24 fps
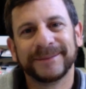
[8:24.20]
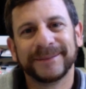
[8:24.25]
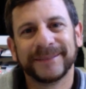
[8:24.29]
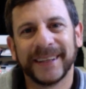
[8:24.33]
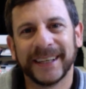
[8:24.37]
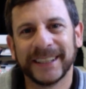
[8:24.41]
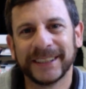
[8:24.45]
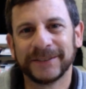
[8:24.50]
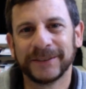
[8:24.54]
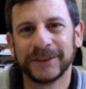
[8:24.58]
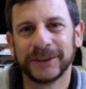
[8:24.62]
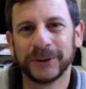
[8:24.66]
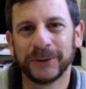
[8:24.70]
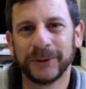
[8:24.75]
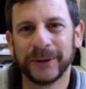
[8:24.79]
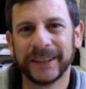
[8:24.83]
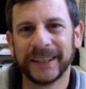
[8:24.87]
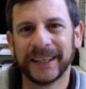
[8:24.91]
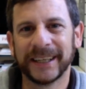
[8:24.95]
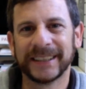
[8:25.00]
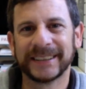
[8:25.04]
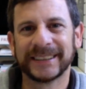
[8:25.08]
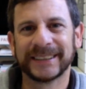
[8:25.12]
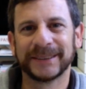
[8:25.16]
Thanks for
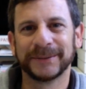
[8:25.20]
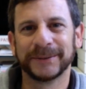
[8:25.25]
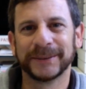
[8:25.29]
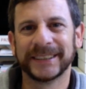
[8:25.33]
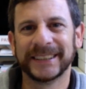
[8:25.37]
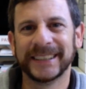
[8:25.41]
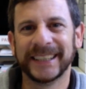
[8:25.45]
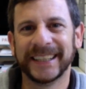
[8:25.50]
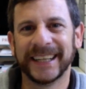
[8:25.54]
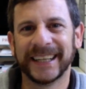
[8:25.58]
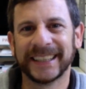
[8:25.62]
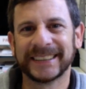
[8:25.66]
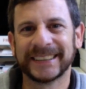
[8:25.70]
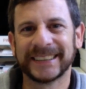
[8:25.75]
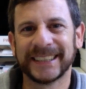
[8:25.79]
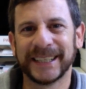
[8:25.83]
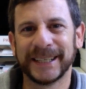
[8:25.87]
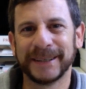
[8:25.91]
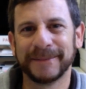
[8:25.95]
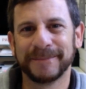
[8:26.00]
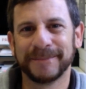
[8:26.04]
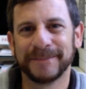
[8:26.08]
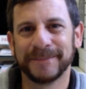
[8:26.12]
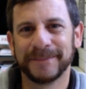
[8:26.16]
joining us. We'll see you next
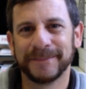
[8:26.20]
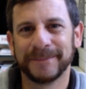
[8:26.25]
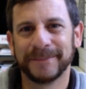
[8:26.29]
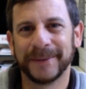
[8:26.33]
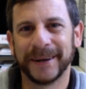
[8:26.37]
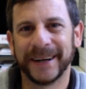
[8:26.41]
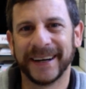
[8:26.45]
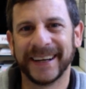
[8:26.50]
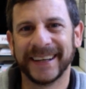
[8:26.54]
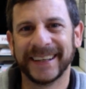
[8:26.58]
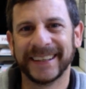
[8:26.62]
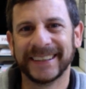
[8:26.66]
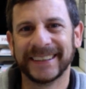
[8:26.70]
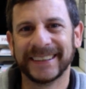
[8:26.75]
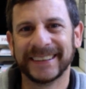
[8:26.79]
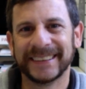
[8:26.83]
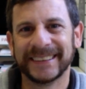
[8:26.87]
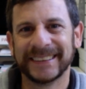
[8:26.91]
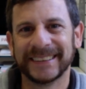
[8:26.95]
time. Bye.